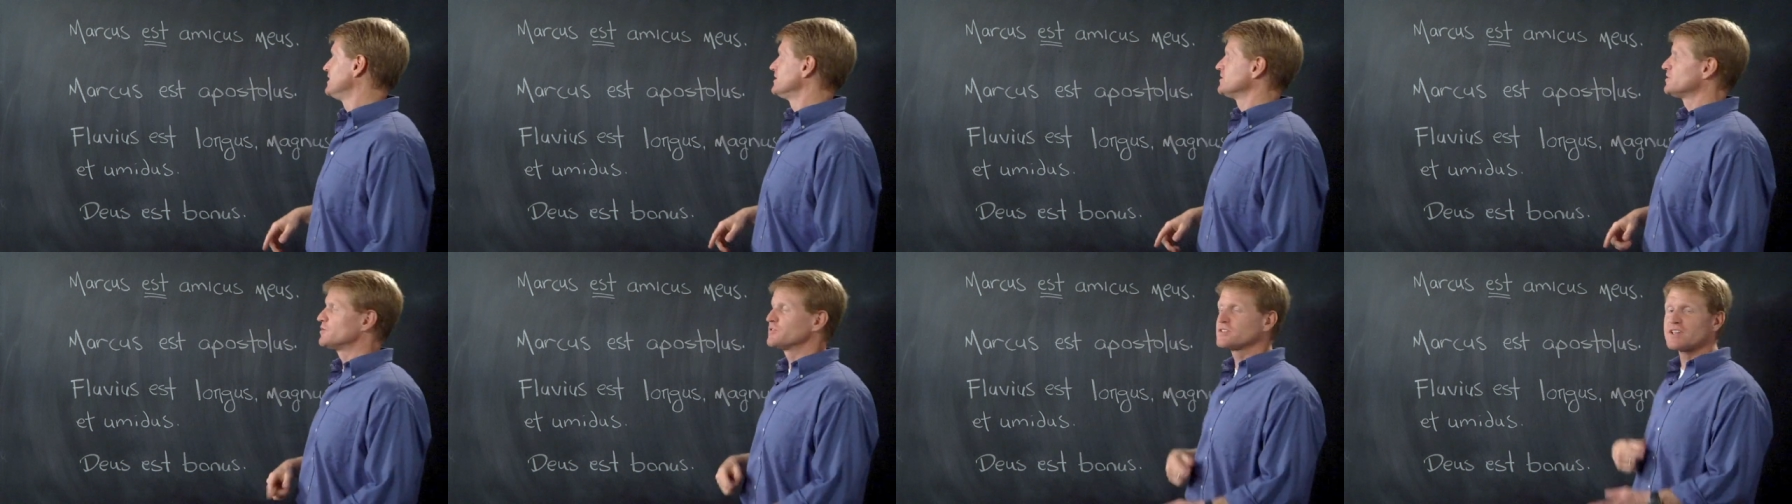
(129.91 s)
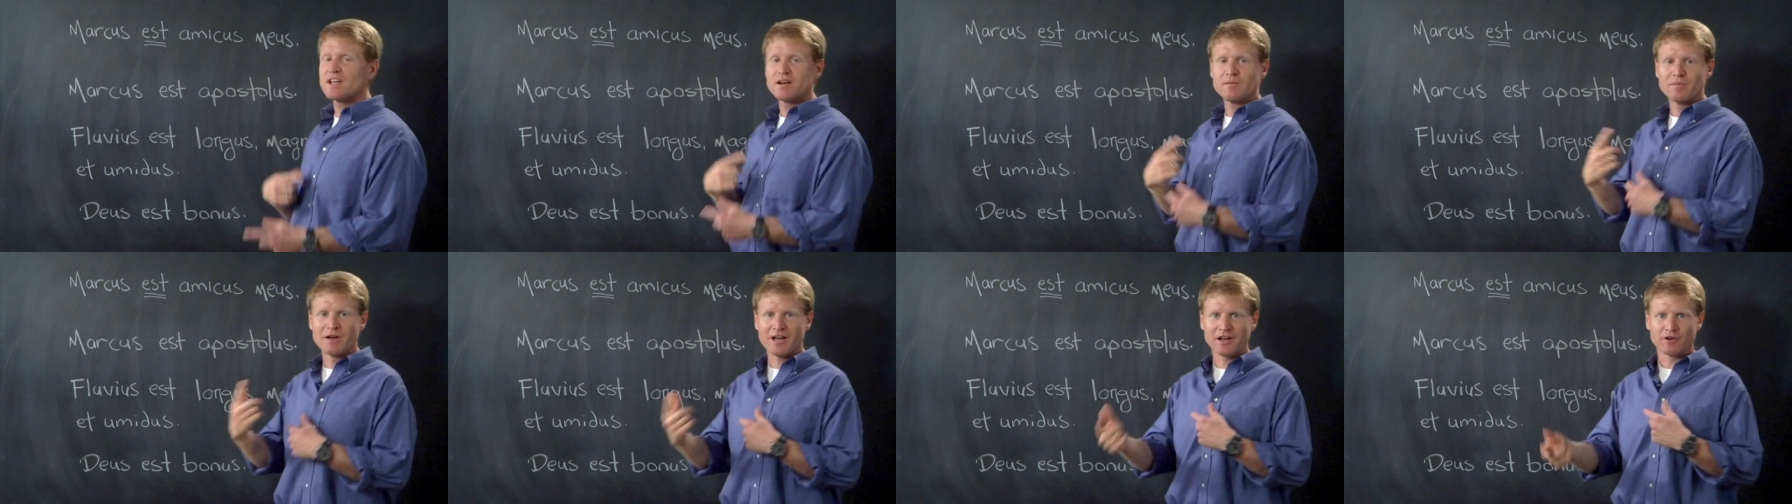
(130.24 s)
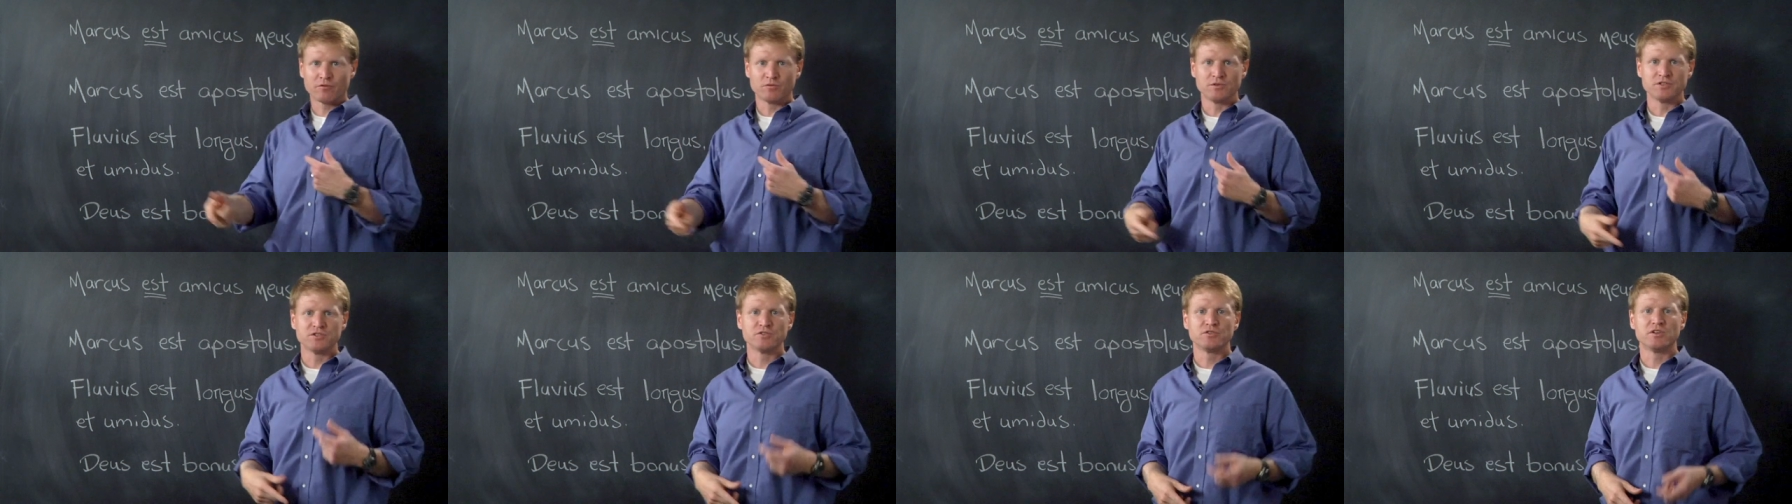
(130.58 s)
So it's kind of
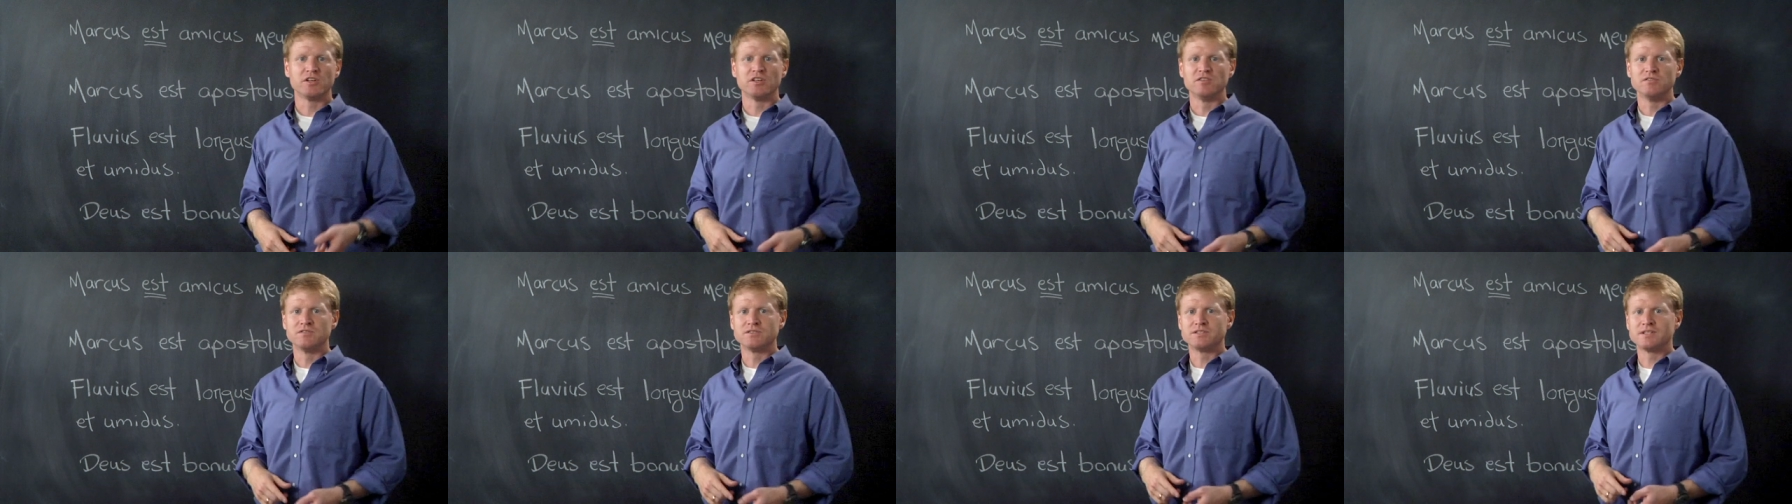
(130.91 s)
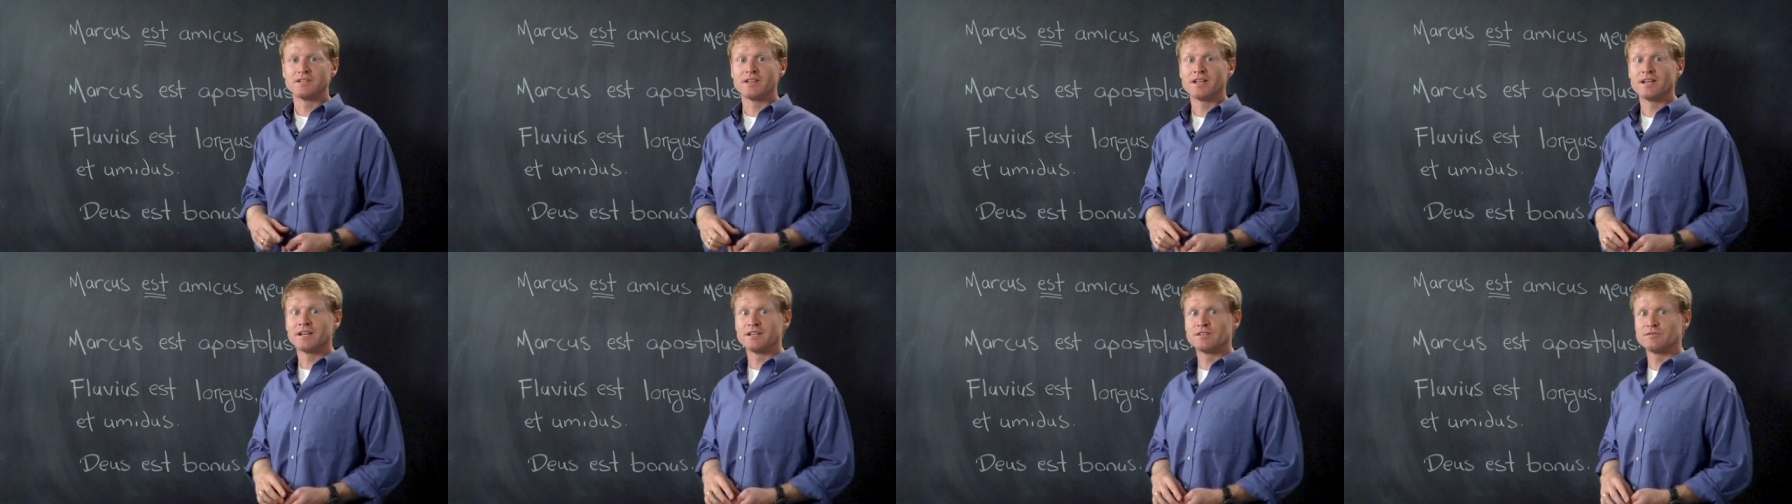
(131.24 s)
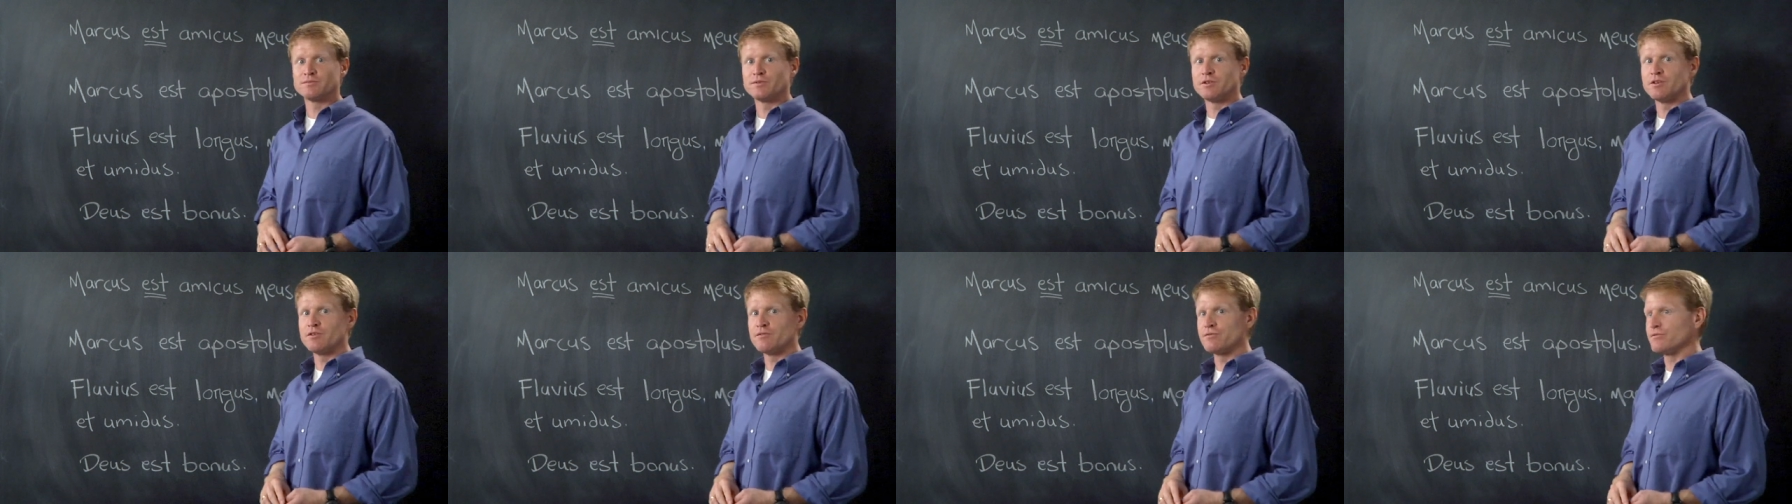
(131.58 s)
backwards. You'll get used to that
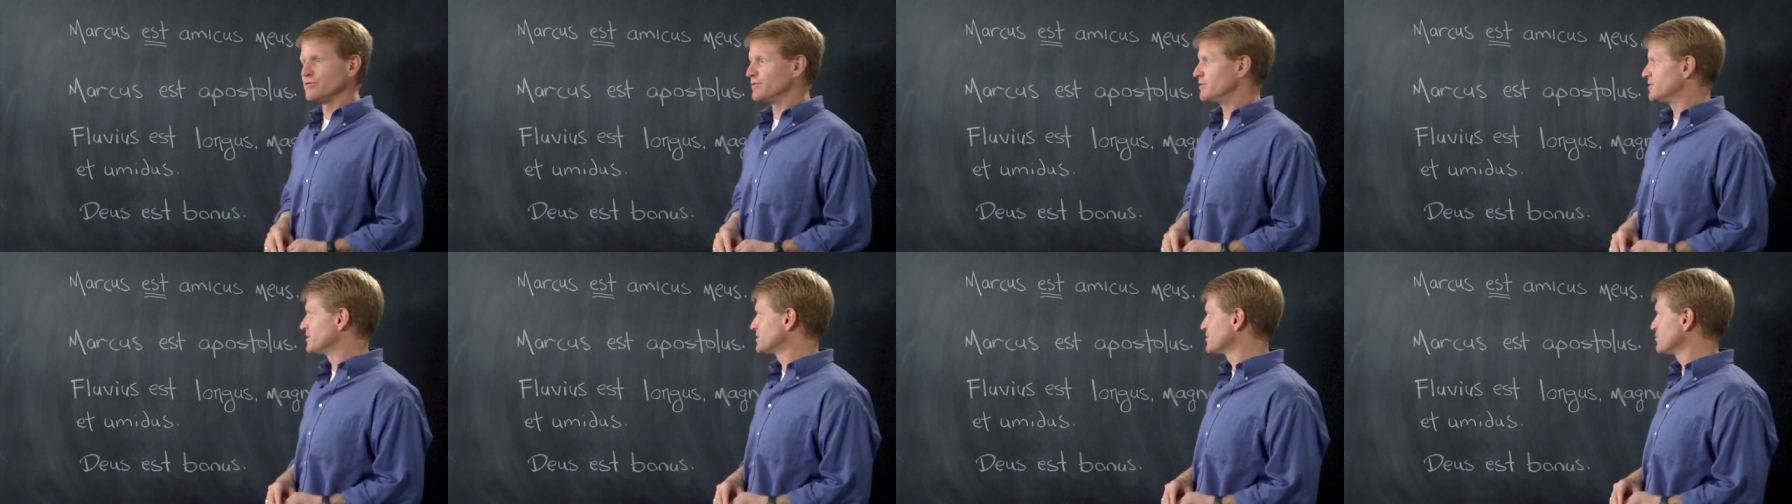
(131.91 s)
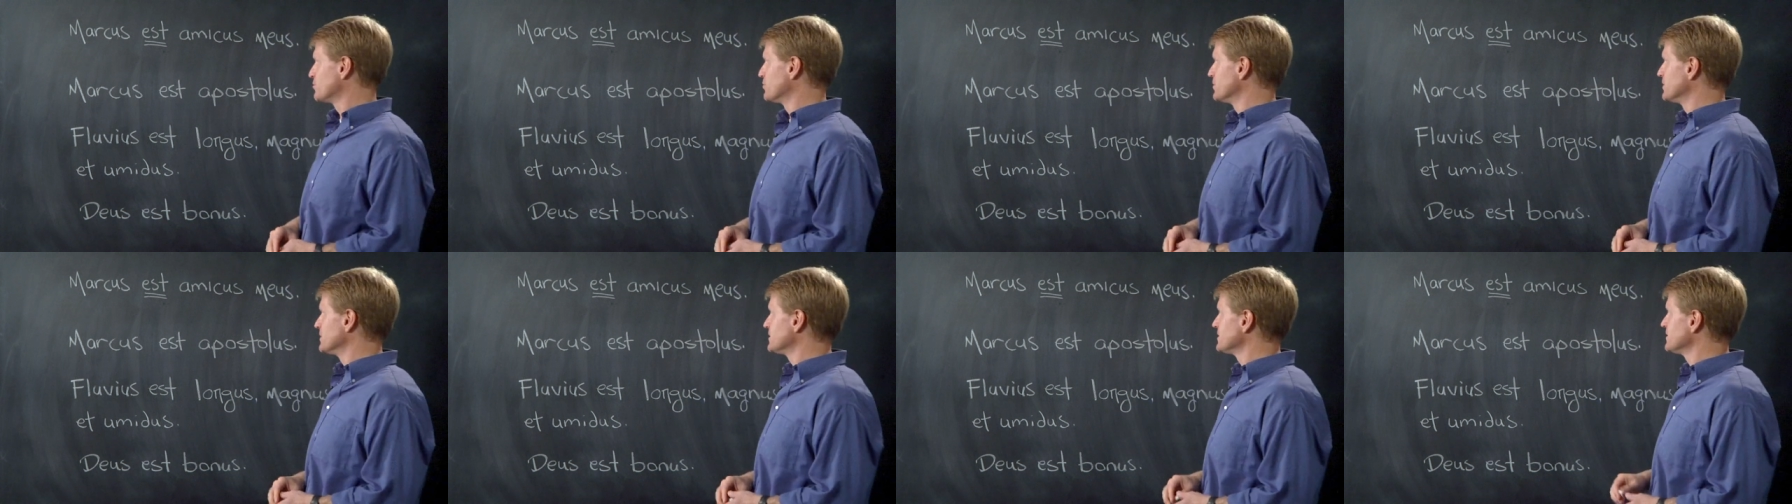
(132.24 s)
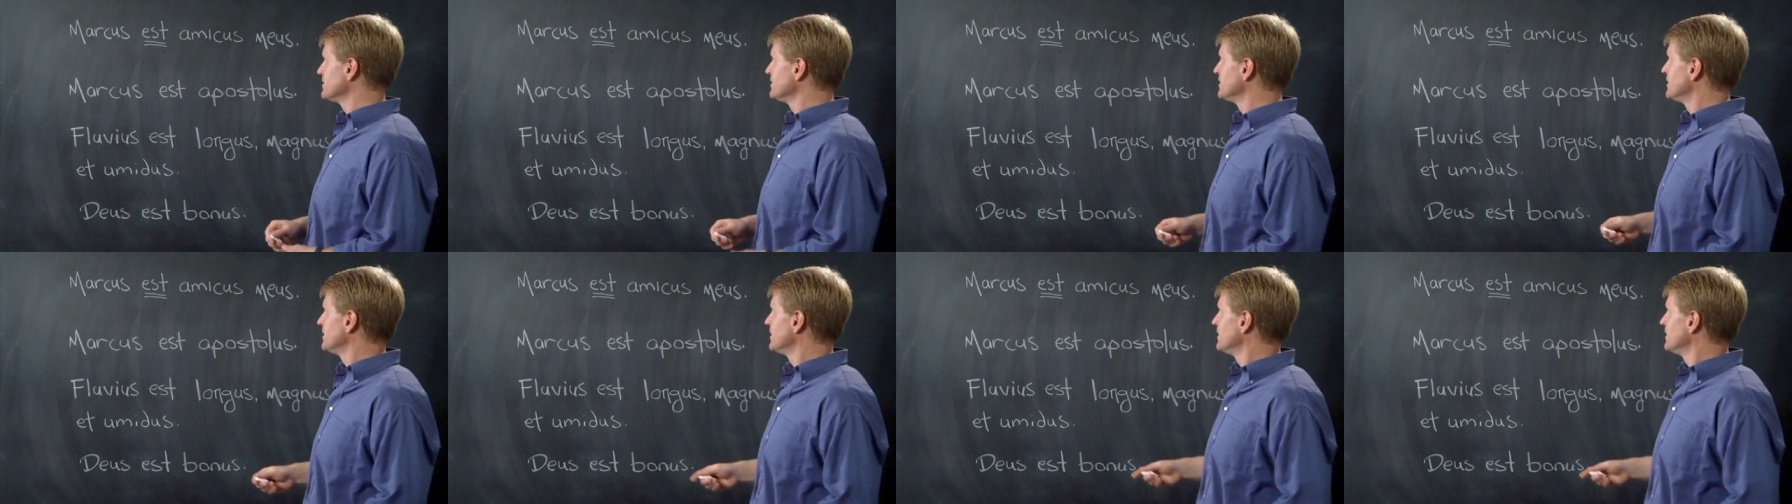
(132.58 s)
as we go through this course.